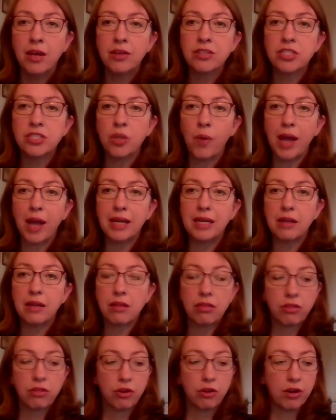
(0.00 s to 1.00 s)
So I need a
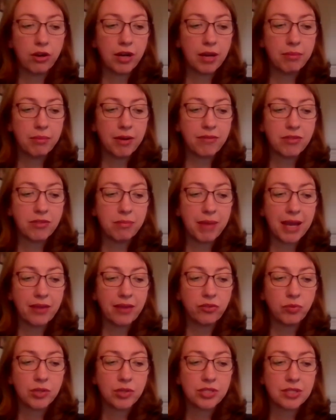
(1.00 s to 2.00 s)
third above the
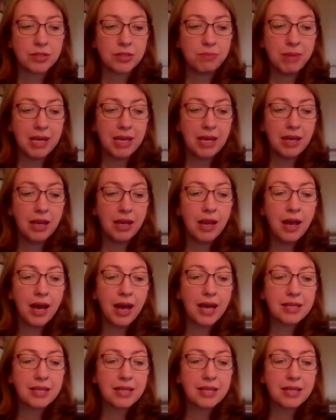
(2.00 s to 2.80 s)
bass, which is B,